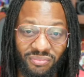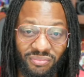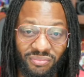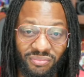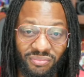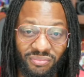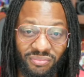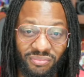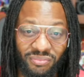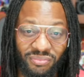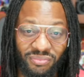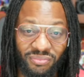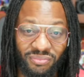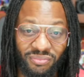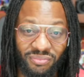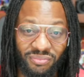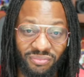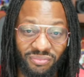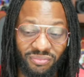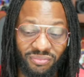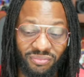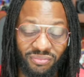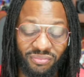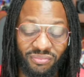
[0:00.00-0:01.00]

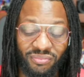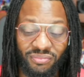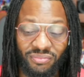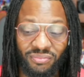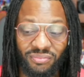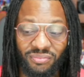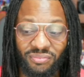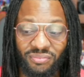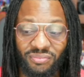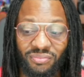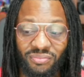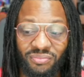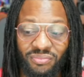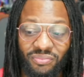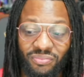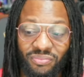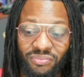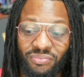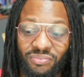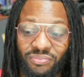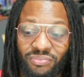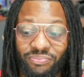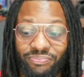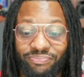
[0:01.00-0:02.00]

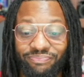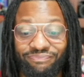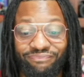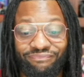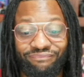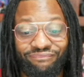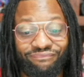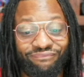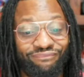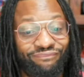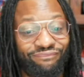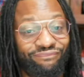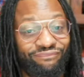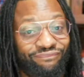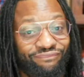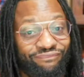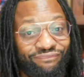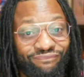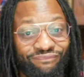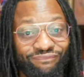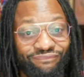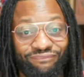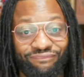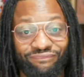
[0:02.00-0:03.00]

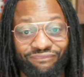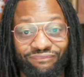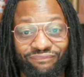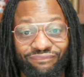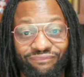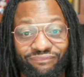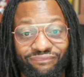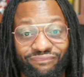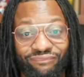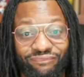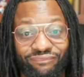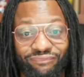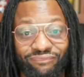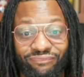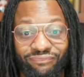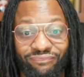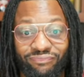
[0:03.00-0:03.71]
The person shown says nothing.